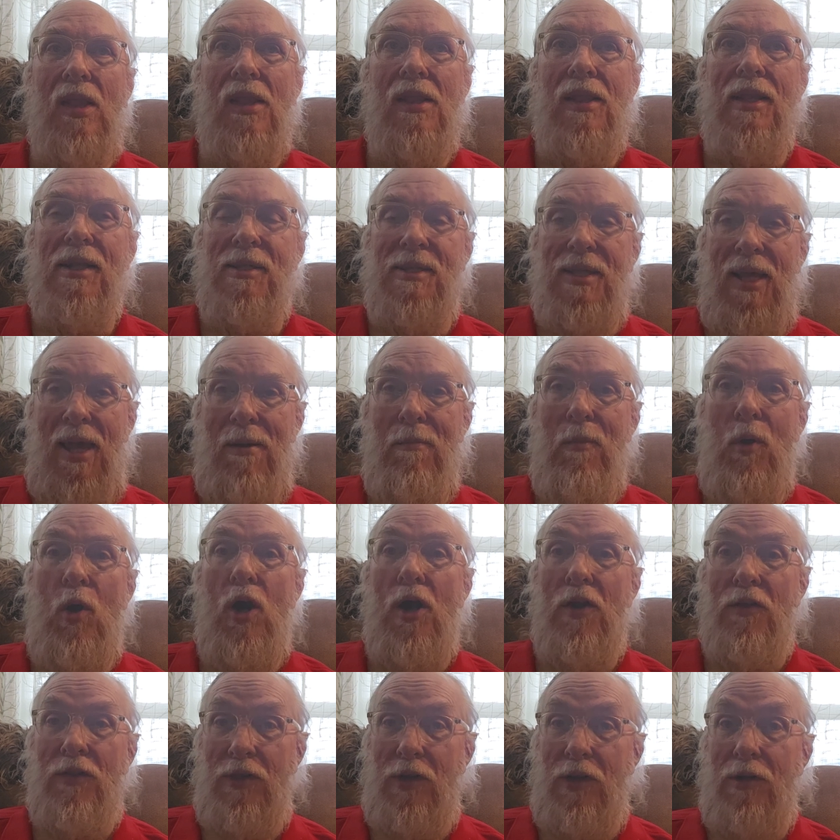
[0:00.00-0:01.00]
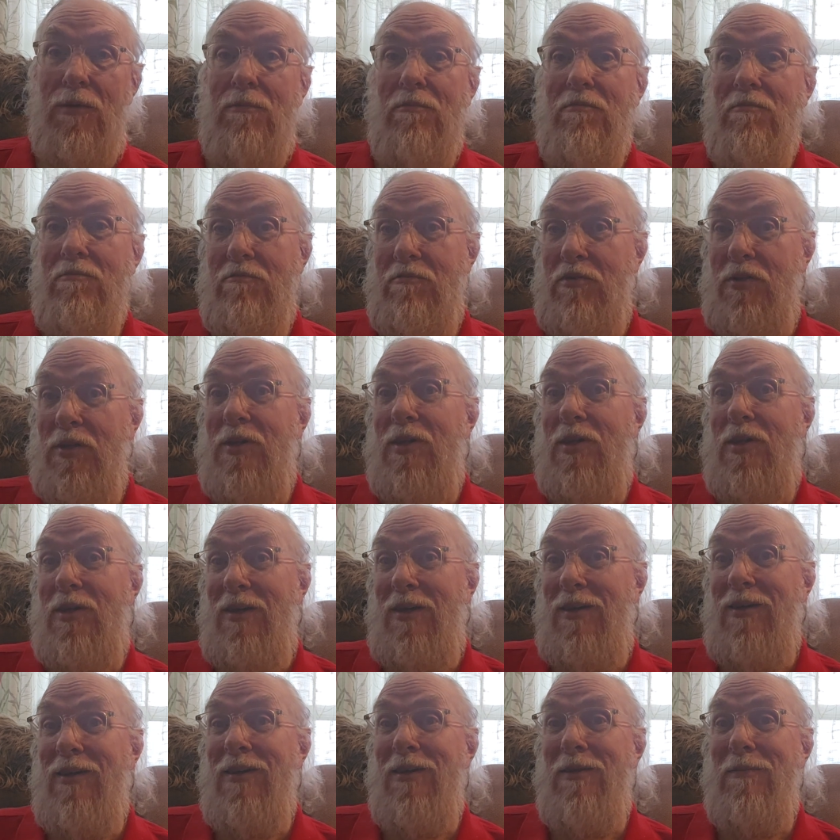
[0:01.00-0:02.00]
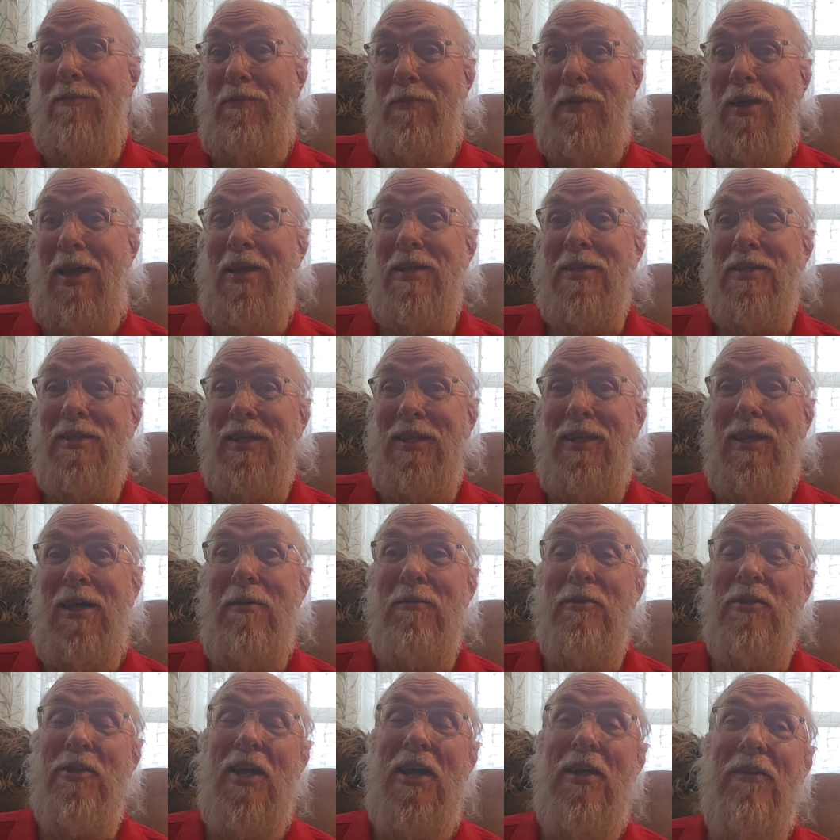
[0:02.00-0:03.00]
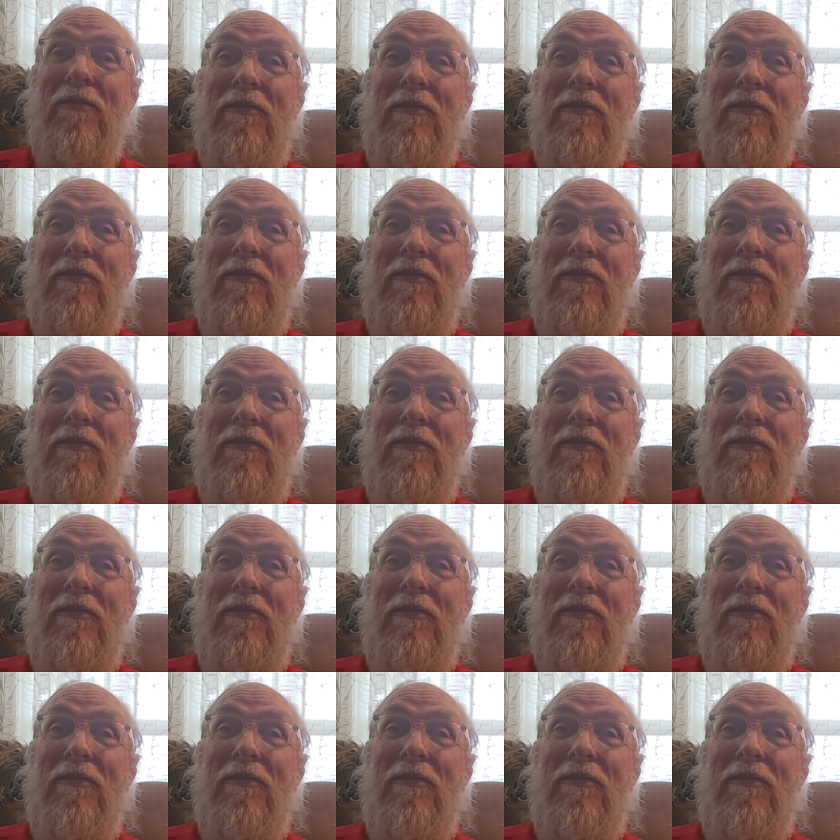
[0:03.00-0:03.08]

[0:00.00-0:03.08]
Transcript: same author. Basically, I'm trying to